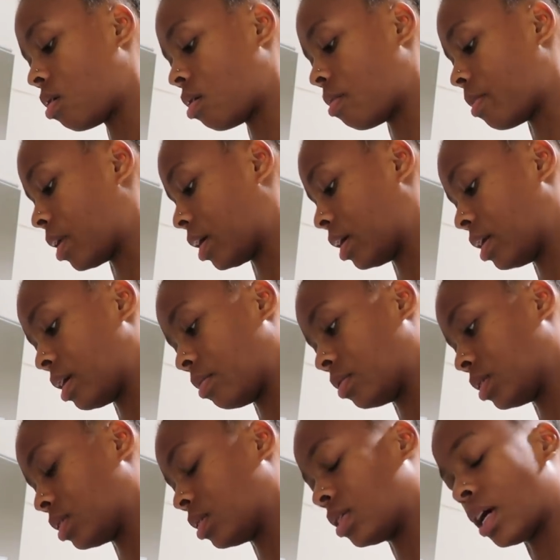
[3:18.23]
Oh my God,
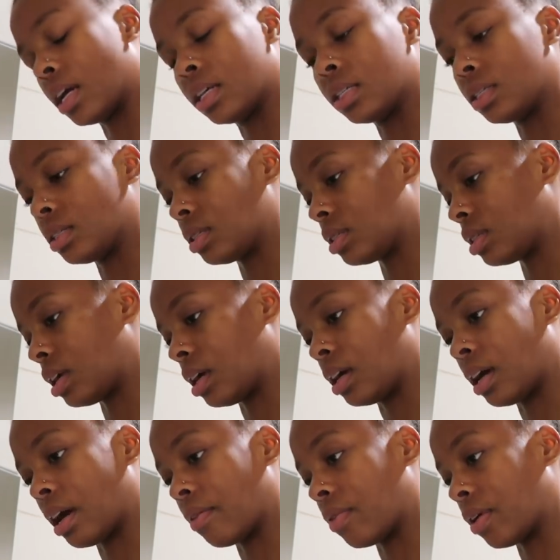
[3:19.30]
that was the saddest
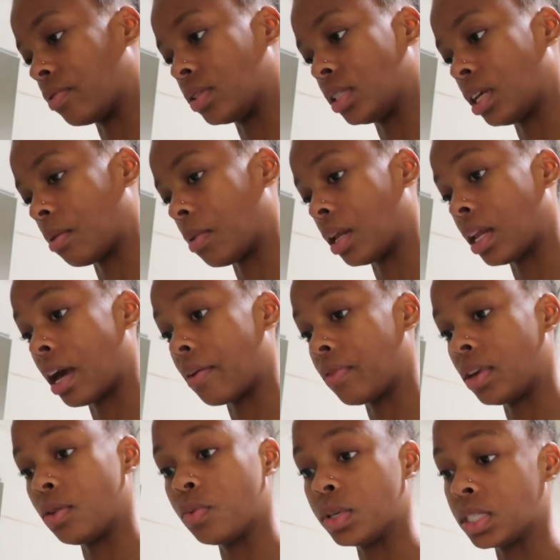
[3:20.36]
thing I've ever seen in my
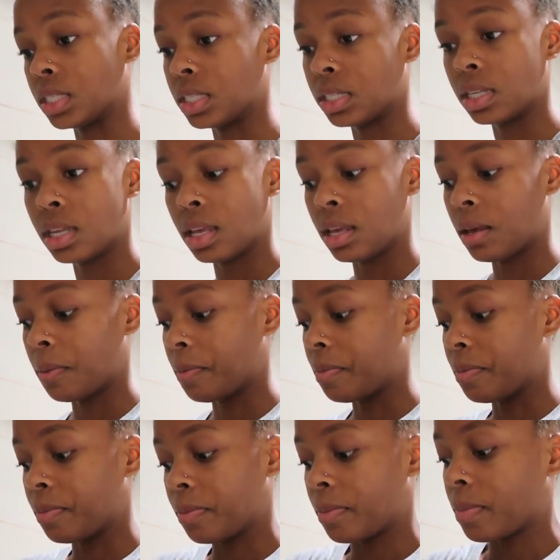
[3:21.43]

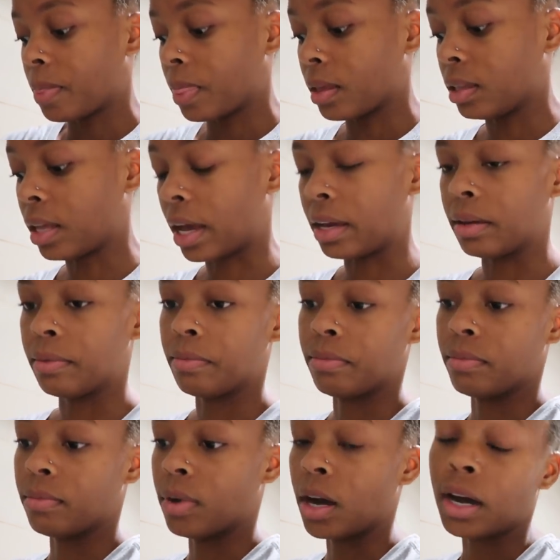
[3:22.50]
life. He was like
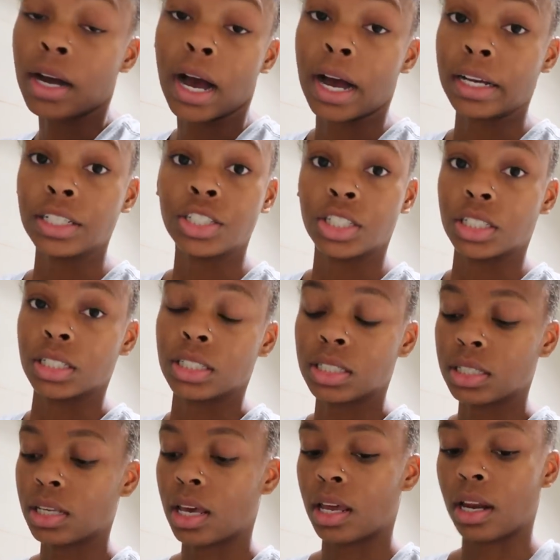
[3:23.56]
unconscious
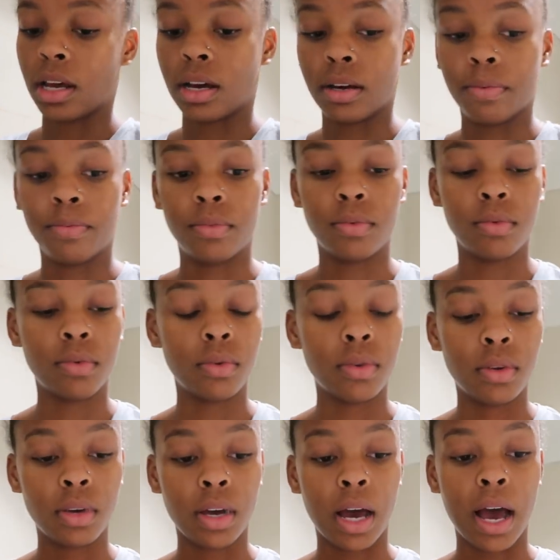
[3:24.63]
and
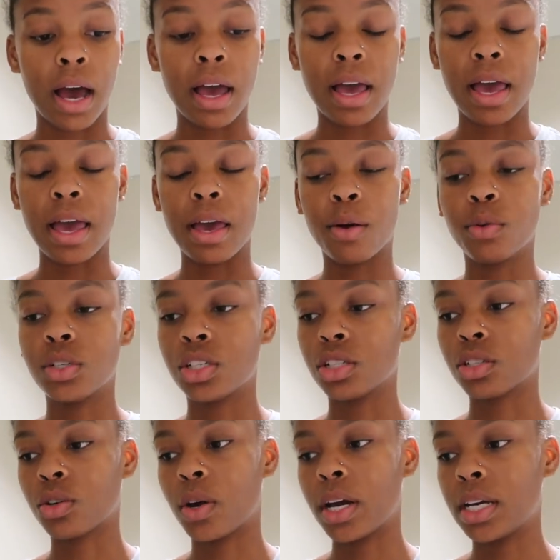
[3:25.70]
uh, it was
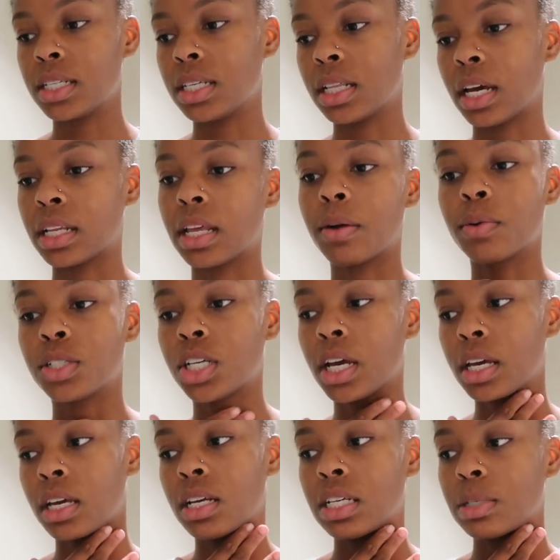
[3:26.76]
just crazy. Like they were
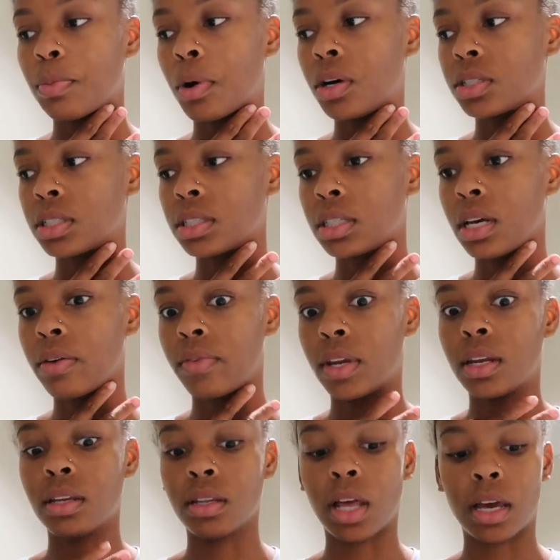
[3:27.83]
checking his pulse and stuff
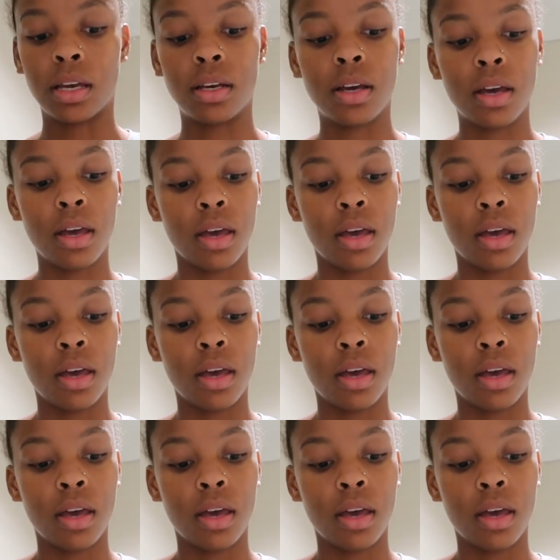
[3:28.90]
and like